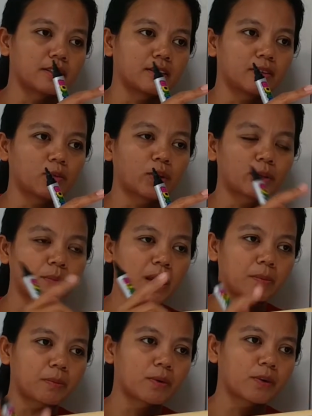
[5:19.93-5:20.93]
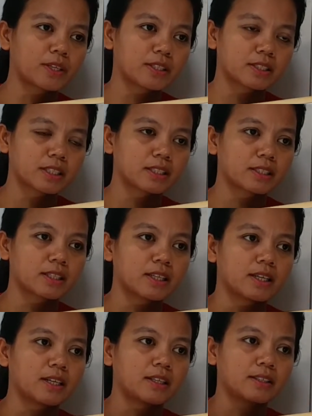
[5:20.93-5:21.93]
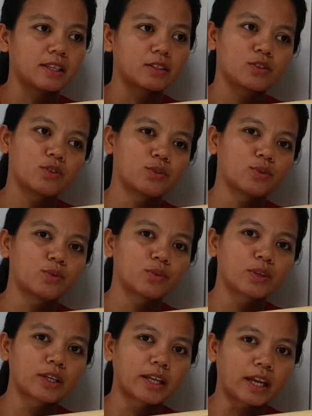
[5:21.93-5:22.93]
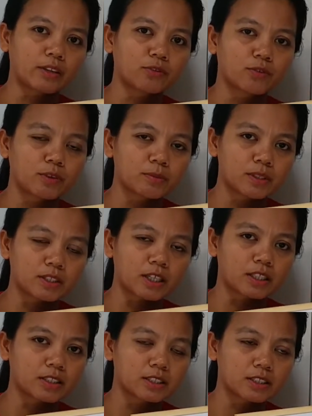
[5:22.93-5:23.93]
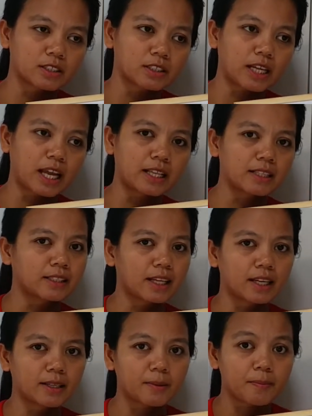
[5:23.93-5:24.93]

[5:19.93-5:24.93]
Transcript: what paper is it that you get from the doctor and then